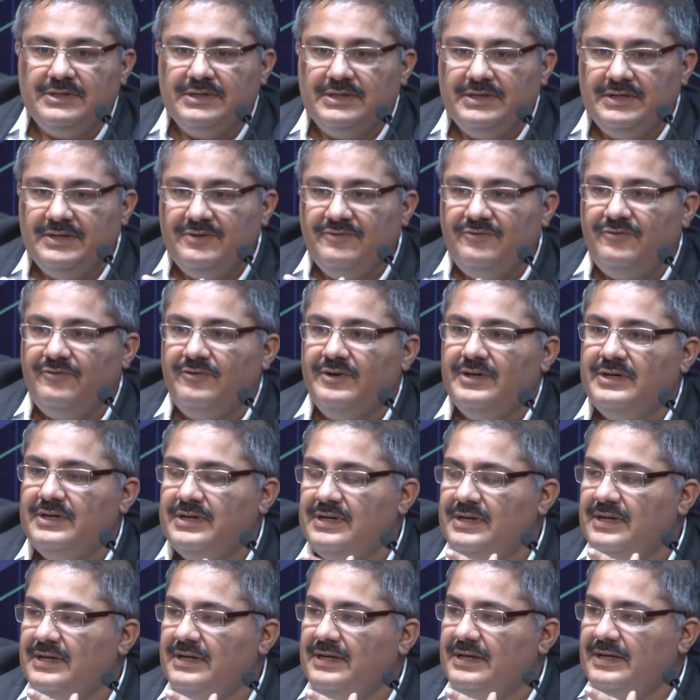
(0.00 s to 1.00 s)
say,
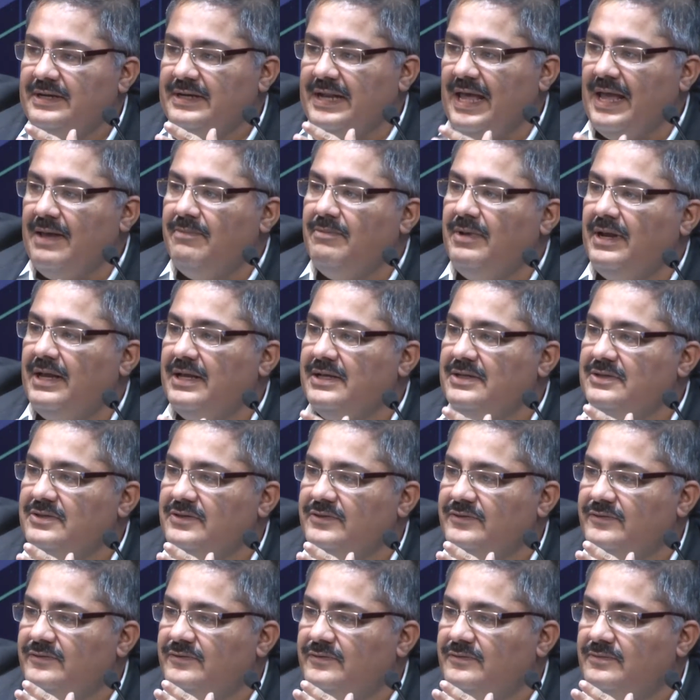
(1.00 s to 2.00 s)
different timelines
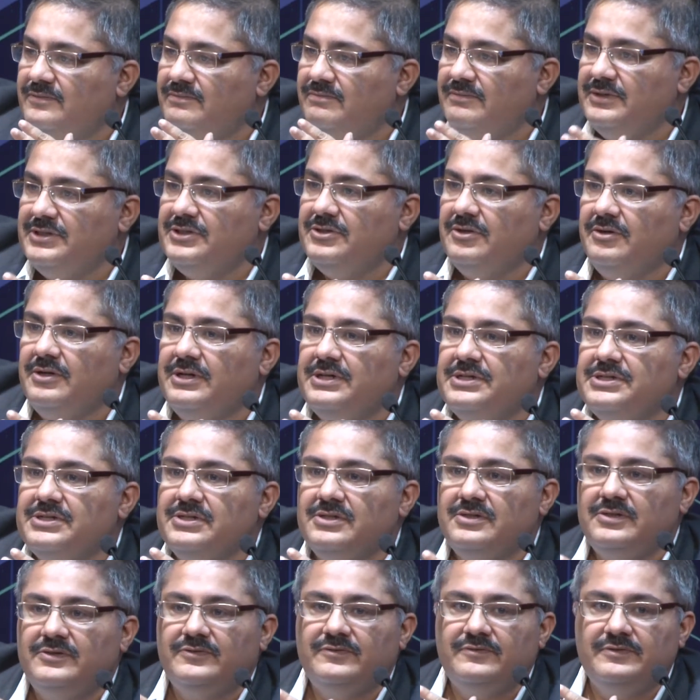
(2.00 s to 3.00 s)
of
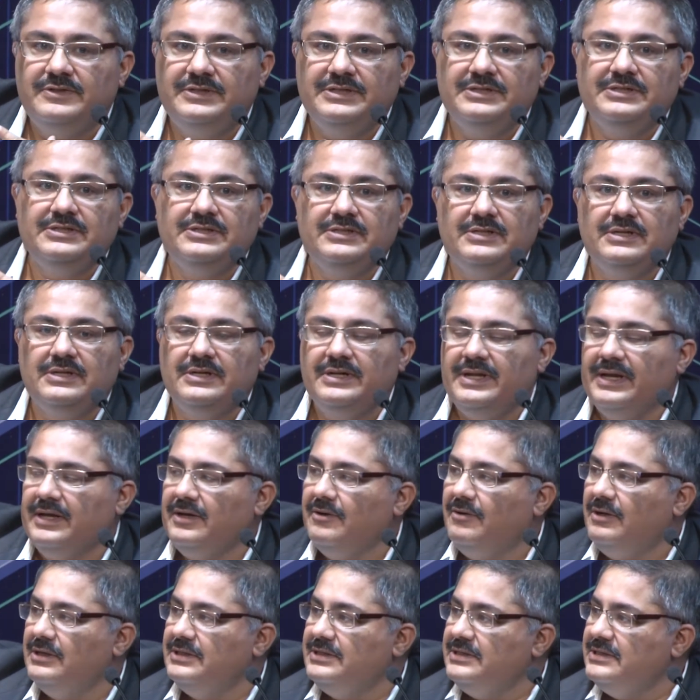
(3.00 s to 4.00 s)
maturation of digital
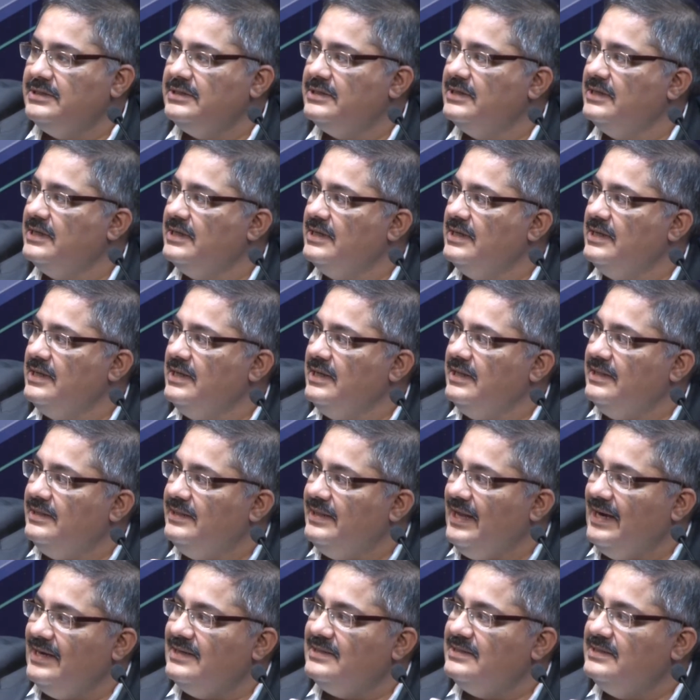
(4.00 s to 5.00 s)
technologies.
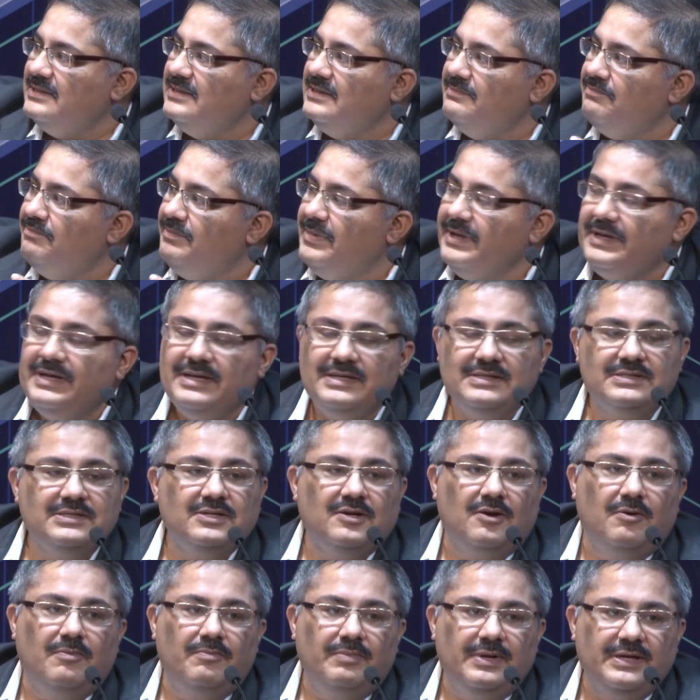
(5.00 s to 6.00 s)
That's the biggest
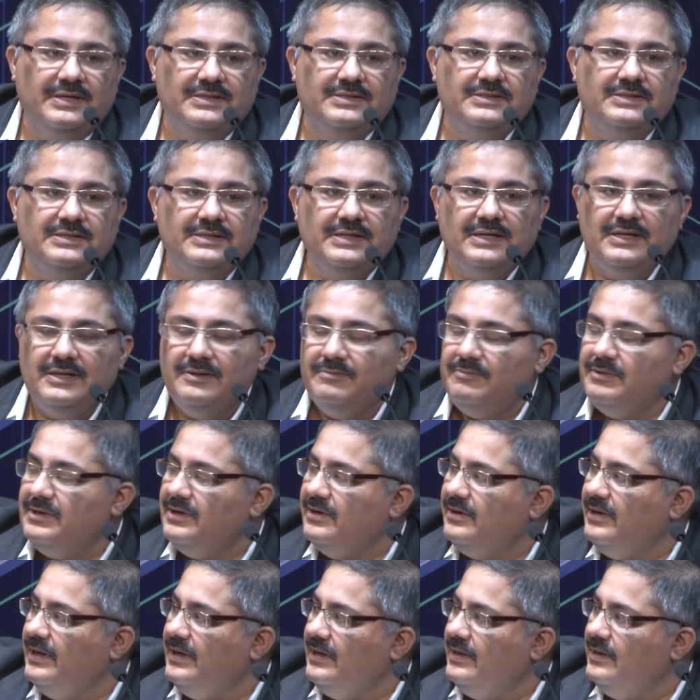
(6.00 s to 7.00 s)
complexity
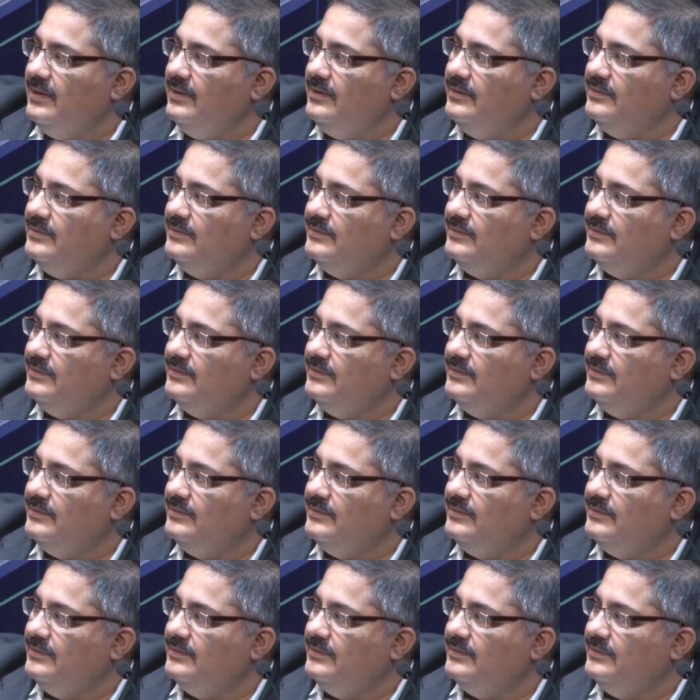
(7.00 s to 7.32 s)
element right now.